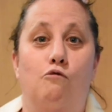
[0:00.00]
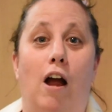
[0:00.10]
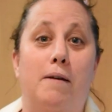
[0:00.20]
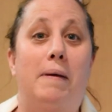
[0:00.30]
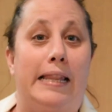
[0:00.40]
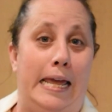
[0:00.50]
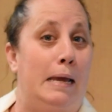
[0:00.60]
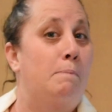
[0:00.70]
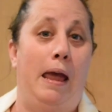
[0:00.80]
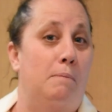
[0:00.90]
rugby
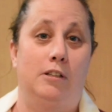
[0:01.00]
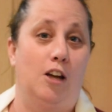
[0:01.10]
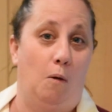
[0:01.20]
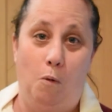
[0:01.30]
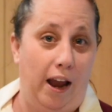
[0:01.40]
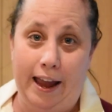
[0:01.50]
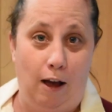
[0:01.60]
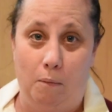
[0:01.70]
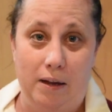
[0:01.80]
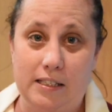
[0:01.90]
league people don't wear
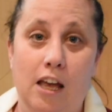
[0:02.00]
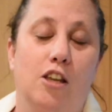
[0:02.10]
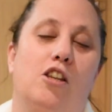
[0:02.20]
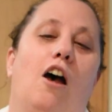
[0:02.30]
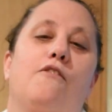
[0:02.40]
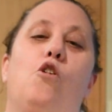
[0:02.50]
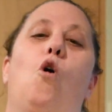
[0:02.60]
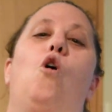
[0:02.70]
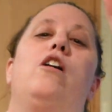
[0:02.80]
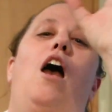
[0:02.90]
helmets, so I've
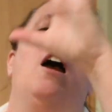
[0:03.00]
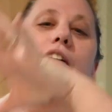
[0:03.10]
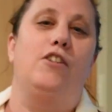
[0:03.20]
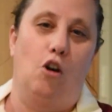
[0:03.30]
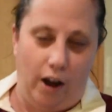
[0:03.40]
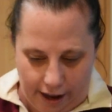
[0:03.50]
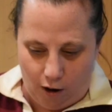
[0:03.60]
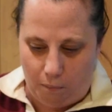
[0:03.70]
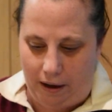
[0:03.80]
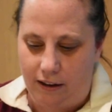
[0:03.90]
gone over your
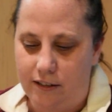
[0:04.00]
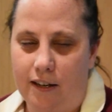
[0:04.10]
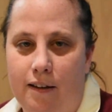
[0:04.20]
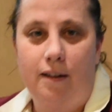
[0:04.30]
helmet,